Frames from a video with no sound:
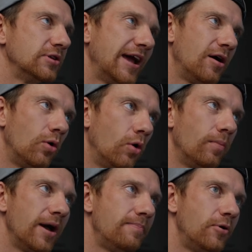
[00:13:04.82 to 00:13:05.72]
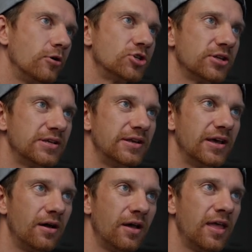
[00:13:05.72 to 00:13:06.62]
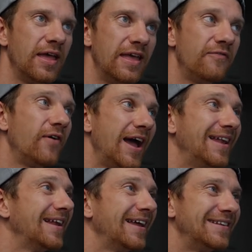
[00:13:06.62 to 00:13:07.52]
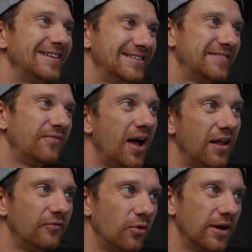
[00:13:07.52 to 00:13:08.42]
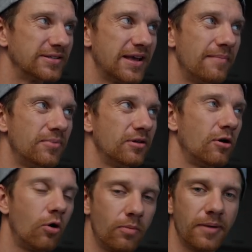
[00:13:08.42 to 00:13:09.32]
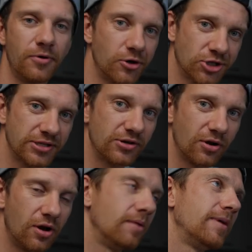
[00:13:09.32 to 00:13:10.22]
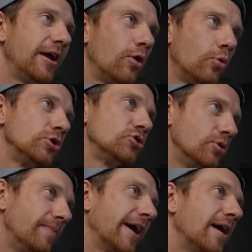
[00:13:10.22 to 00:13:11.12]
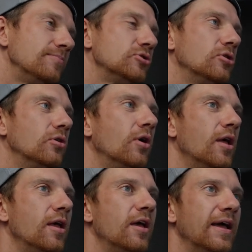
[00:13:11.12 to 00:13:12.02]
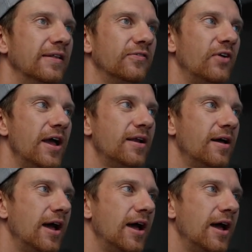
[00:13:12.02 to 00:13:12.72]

there are all my projects in here. If I delete these files, for example, all my projects are gone, but I always do a backup, so it's fine.